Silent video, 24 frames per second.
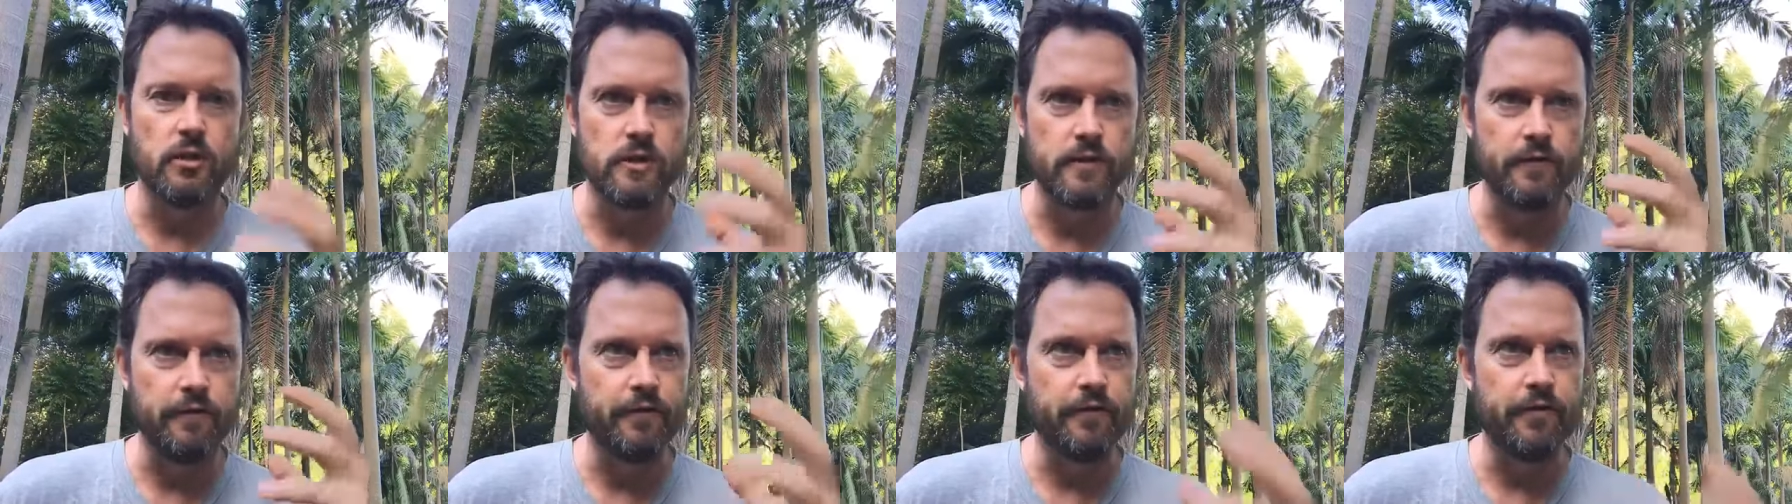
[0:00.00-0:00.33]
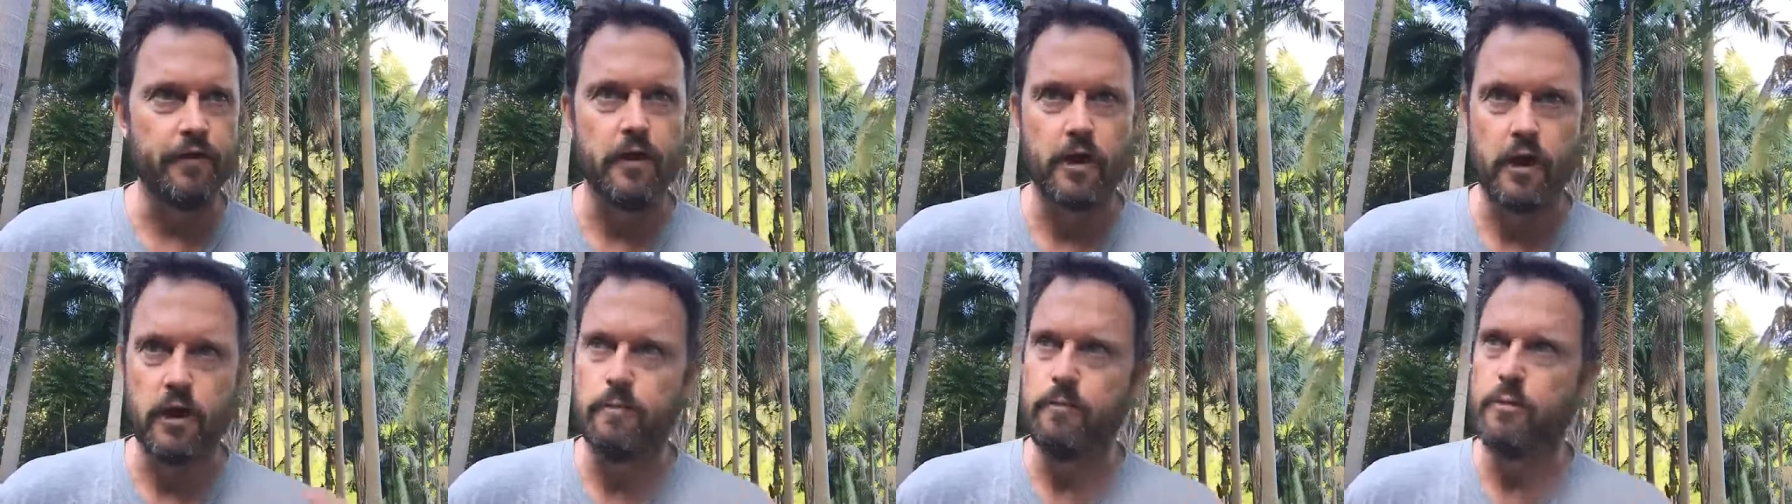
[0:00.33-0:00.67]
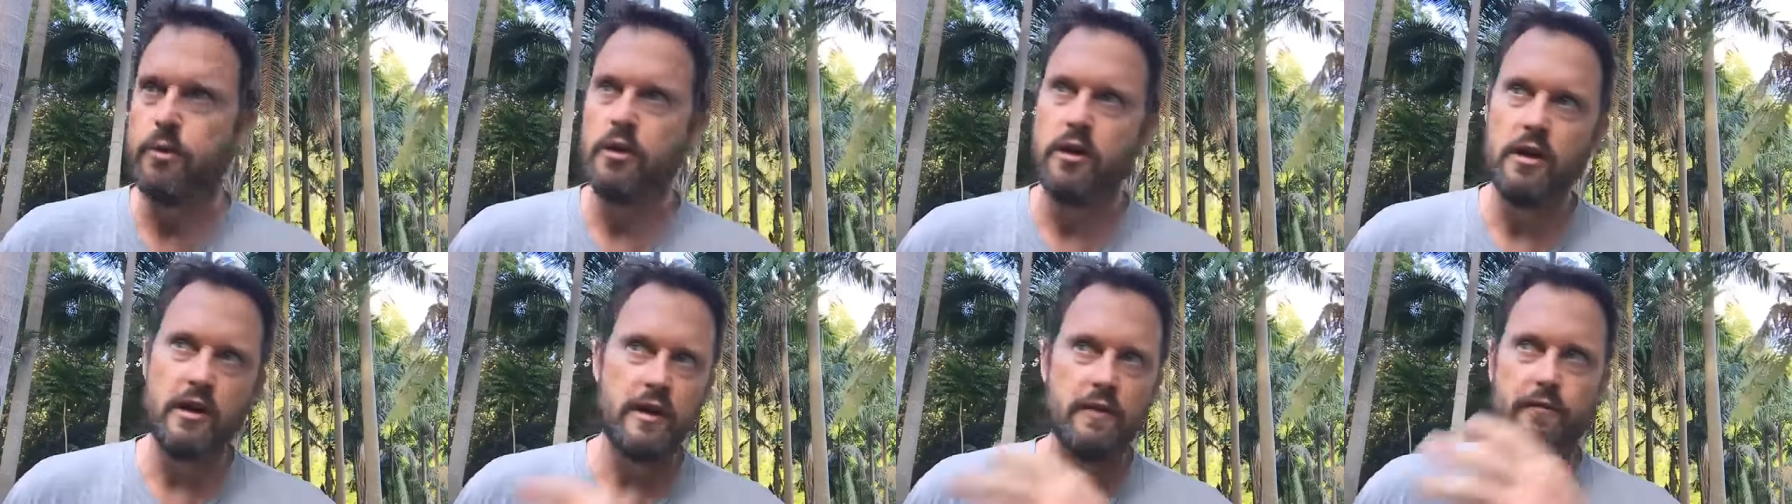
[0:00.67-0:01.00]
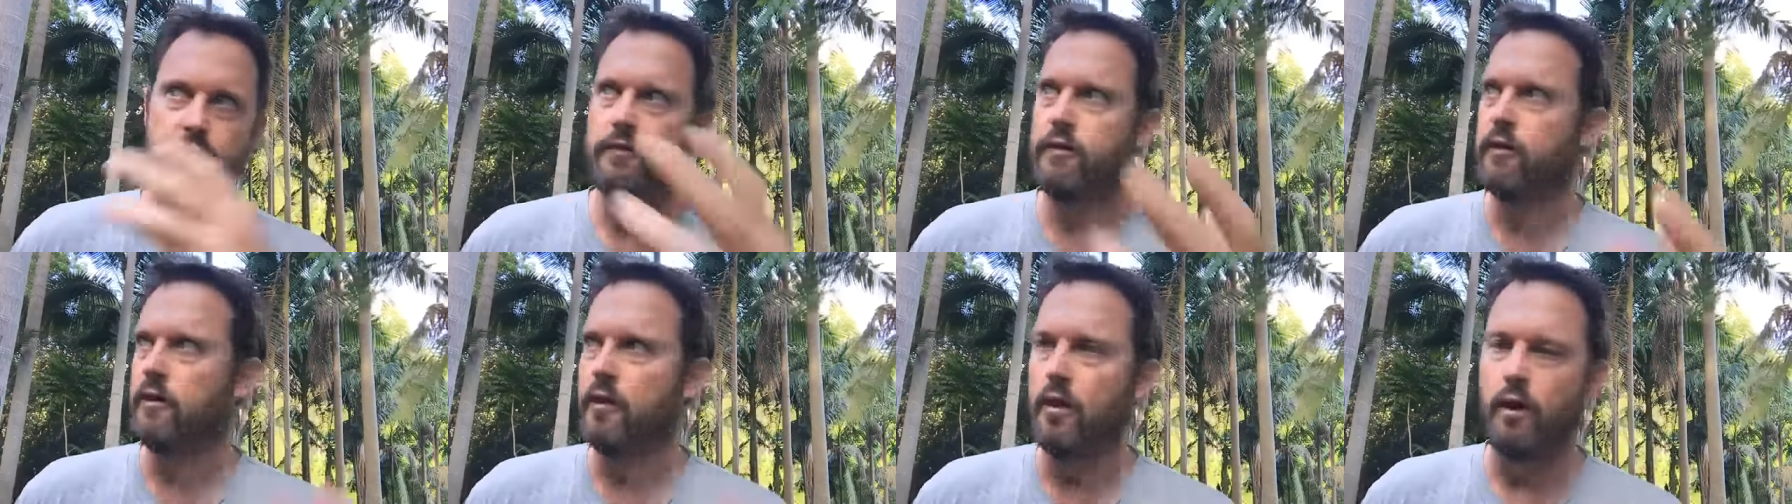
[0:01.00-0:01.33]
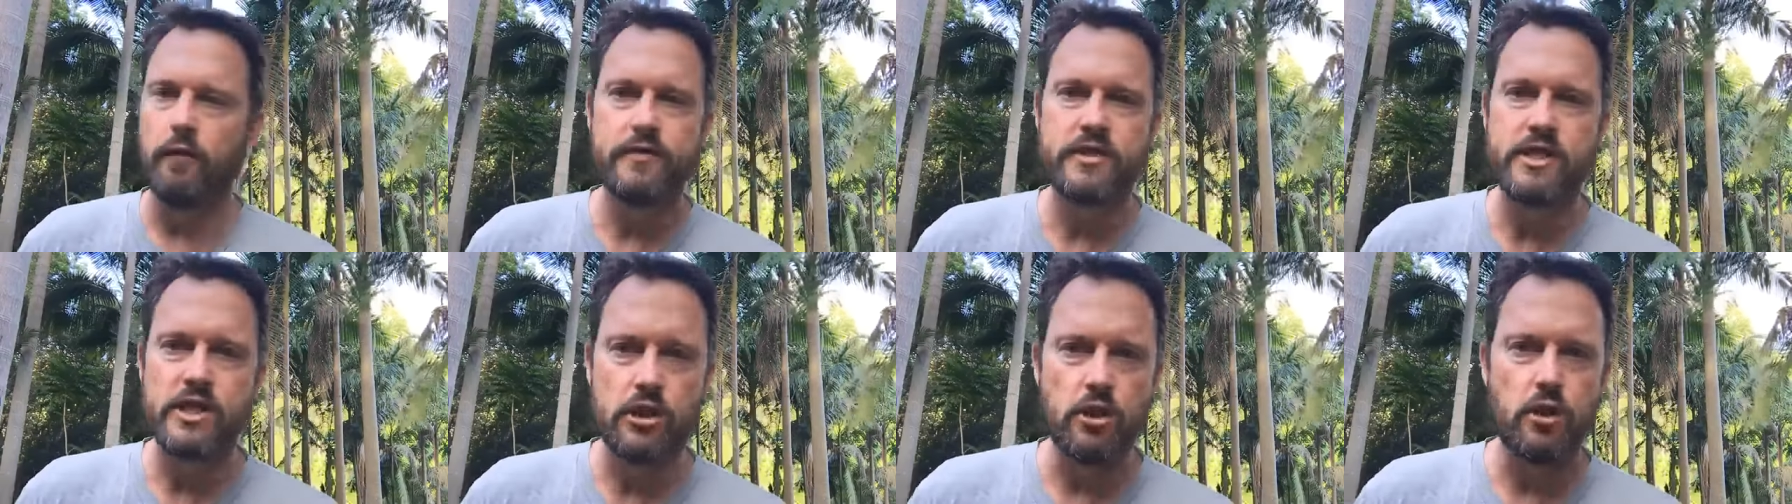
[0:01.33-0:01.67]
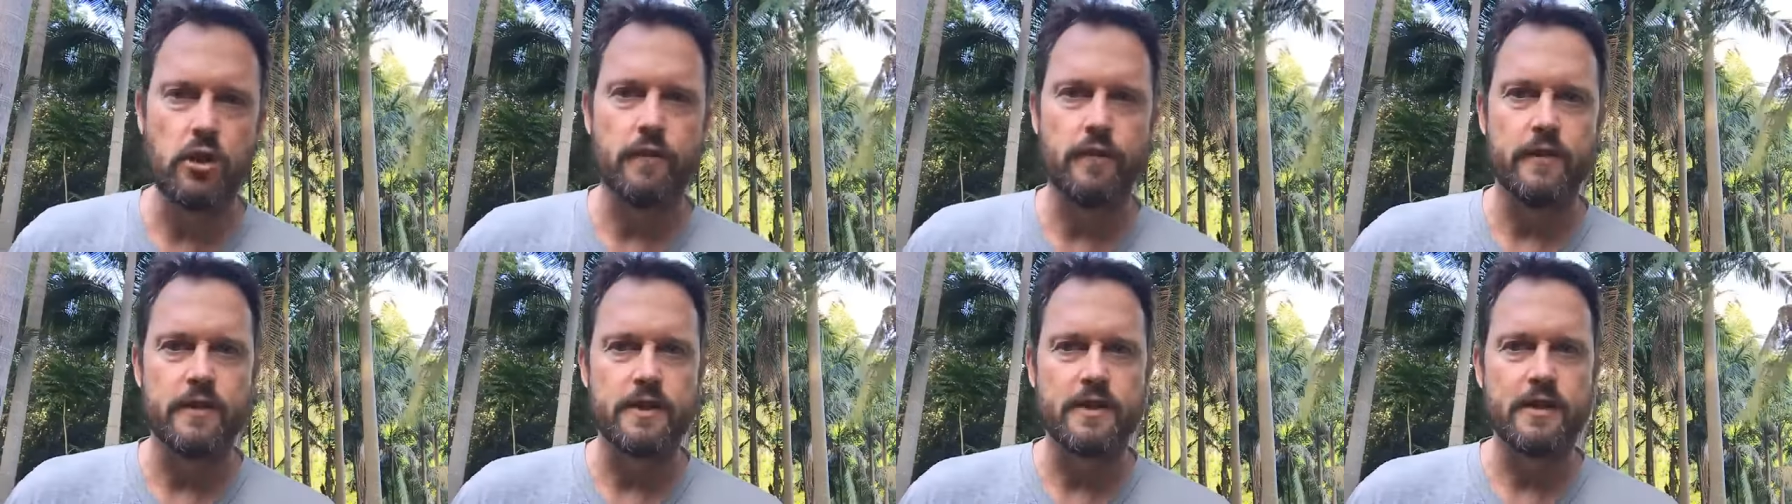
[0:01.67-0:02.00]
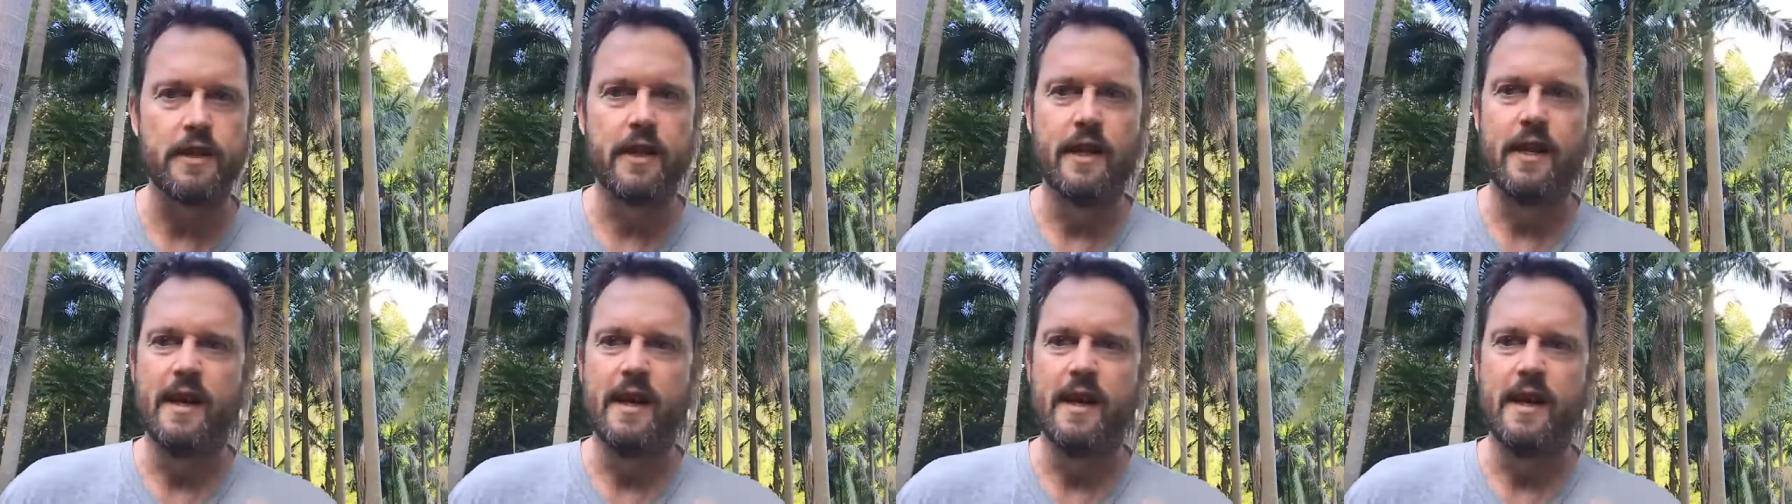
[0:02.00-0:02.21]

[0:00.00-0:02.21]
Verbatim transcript: and for the community and for of service